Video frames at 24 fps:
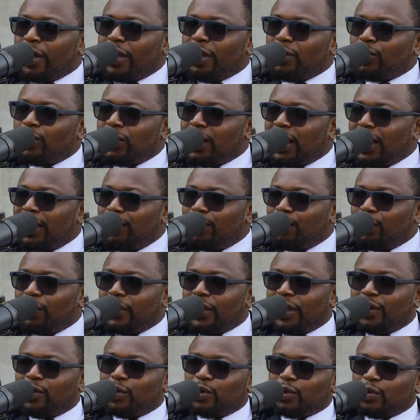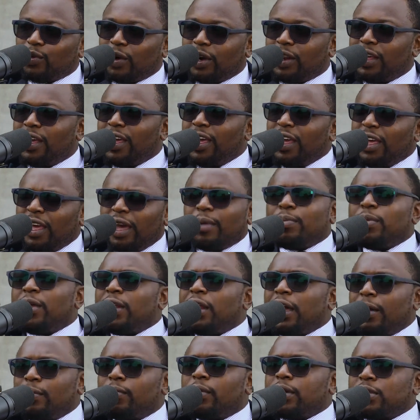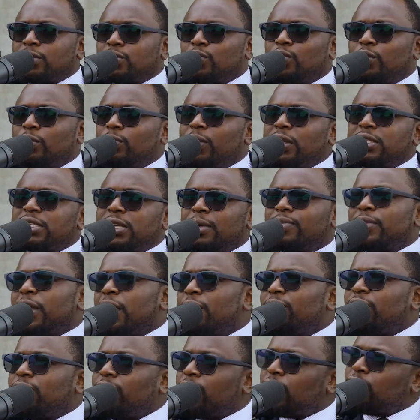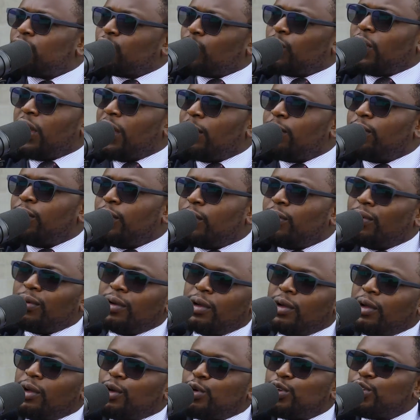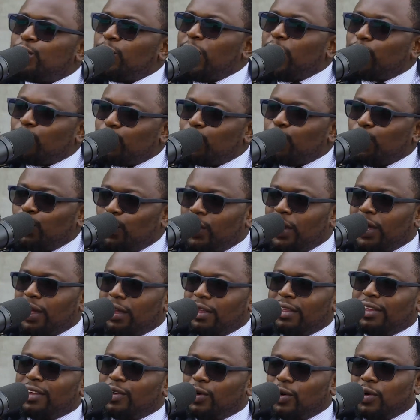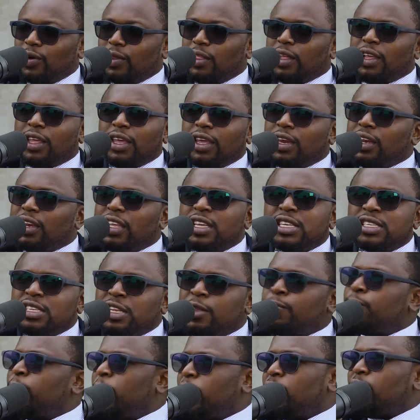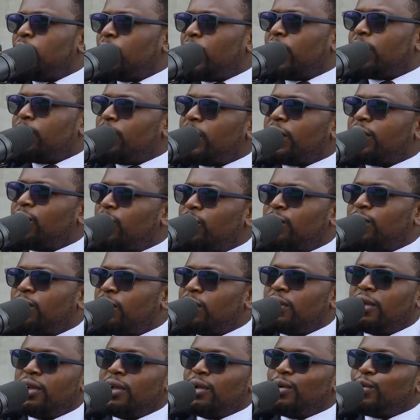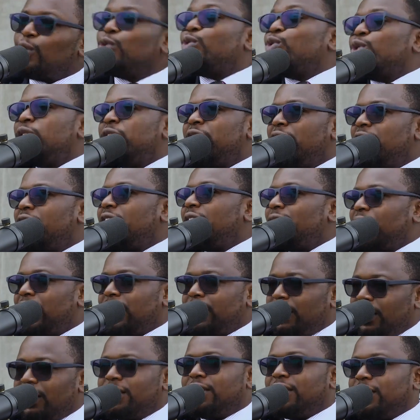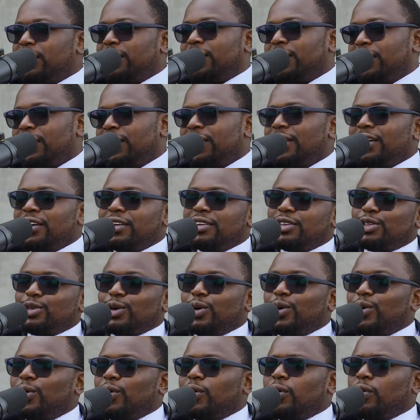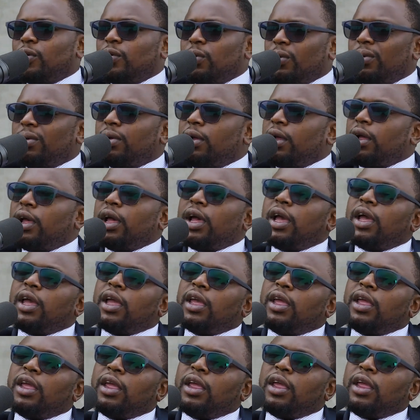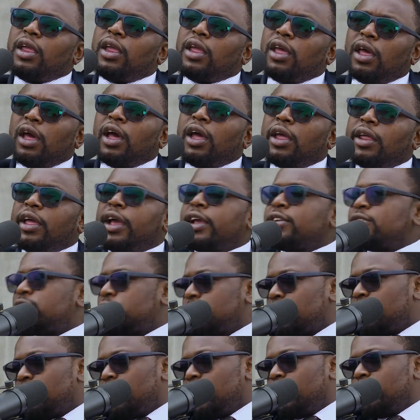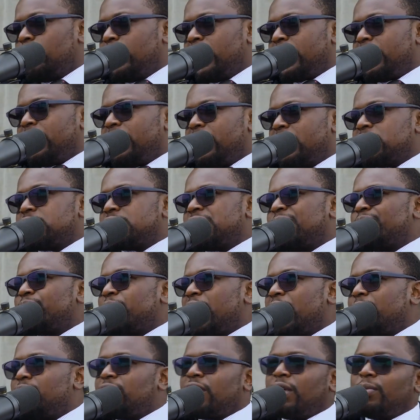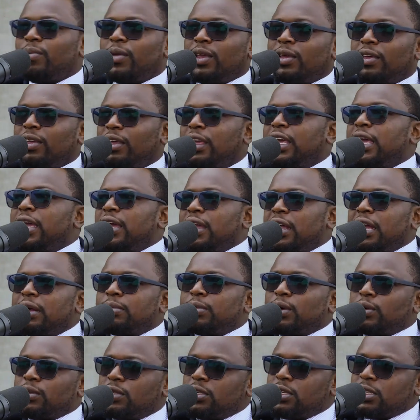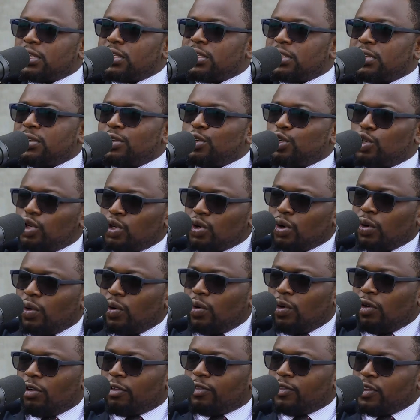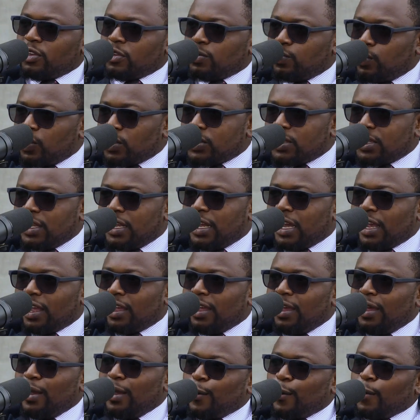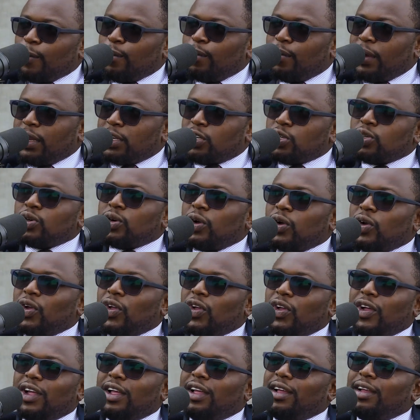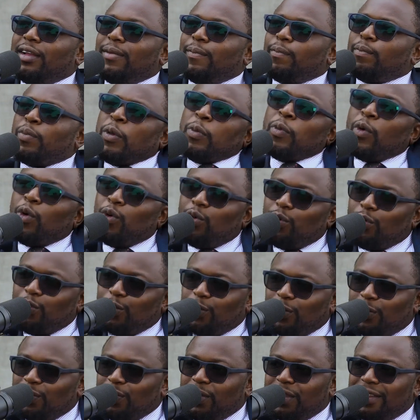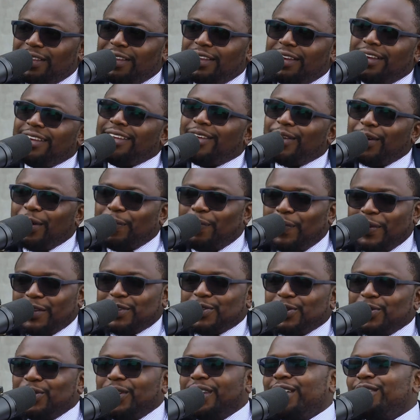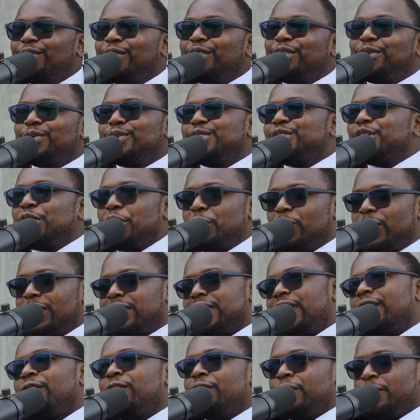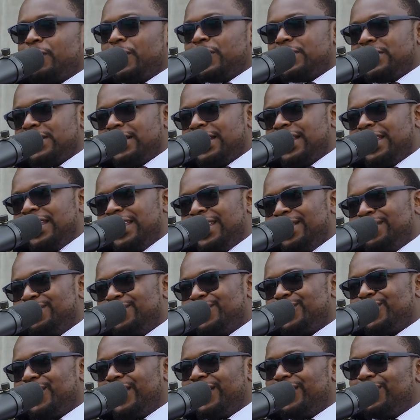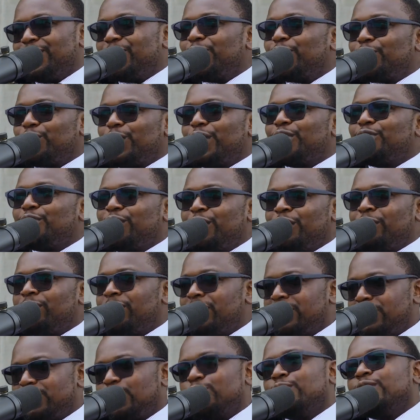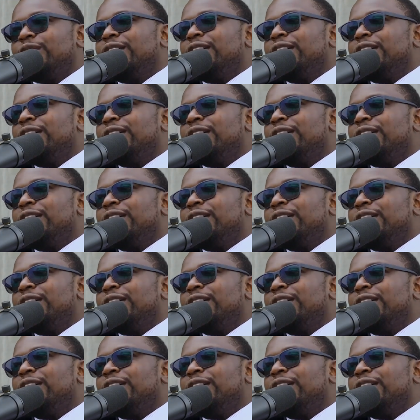not humble, you're not what. Being humble is good, but sometimes if you're too humble, they can easily pick you and make you grade 3. So I still go back. Yes, sometimes I may come out this show off, this bossy guy, but people who know me on a personal level, they will tell you what kind of a person I am. So I do not want to give myself